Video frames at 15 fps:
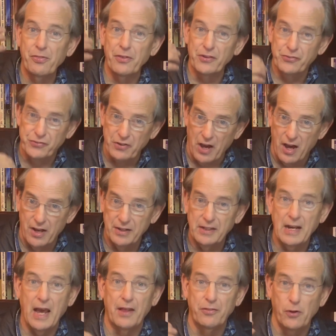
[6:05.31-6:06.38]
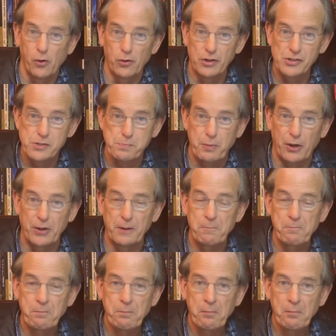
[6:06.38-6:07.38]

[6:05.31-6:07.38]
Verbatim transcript: the Son, and the Holy Spirit,